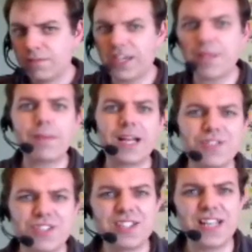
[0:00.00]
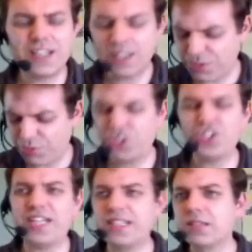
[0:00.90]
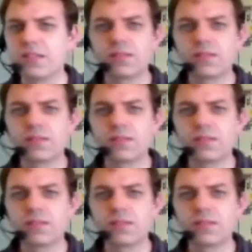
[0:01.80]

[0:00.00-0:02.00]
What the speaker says: Fucking batteries are dead. Oh, shit.